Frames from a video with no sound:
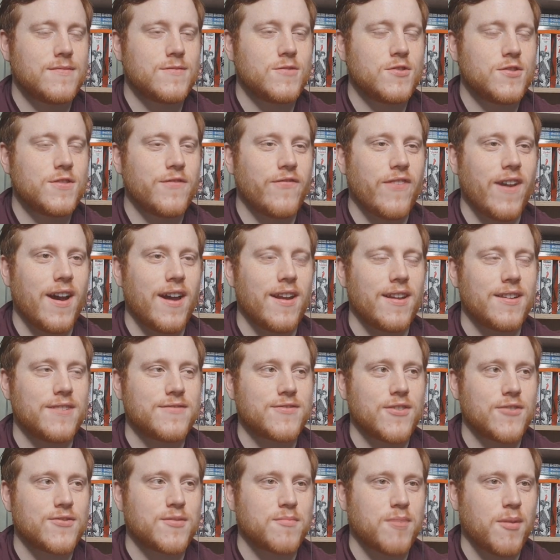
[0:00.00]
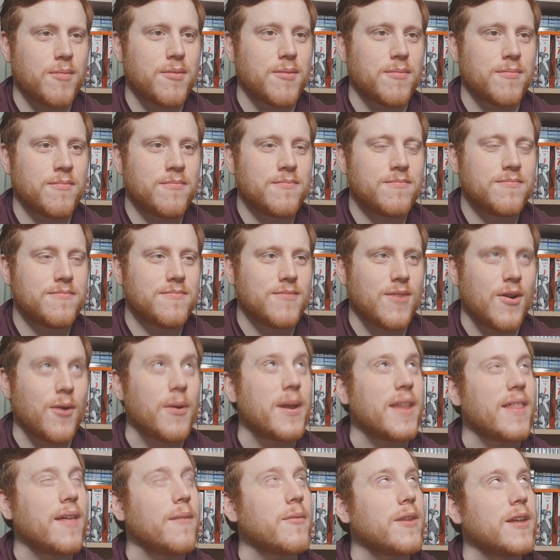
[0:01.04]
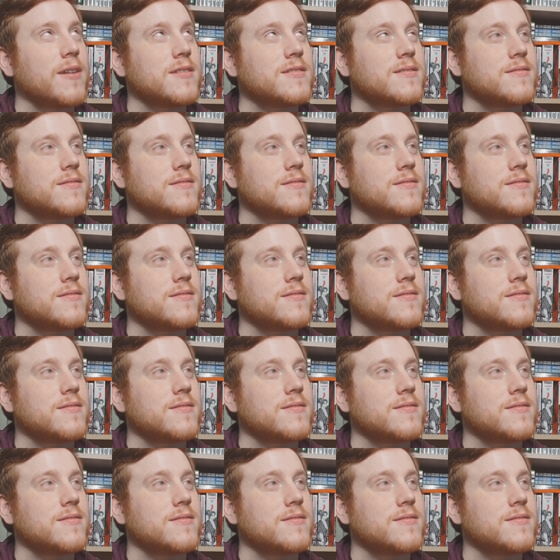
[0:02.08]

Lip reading: Just invite you, solved your problem. Oh, yeah, that'd be nice.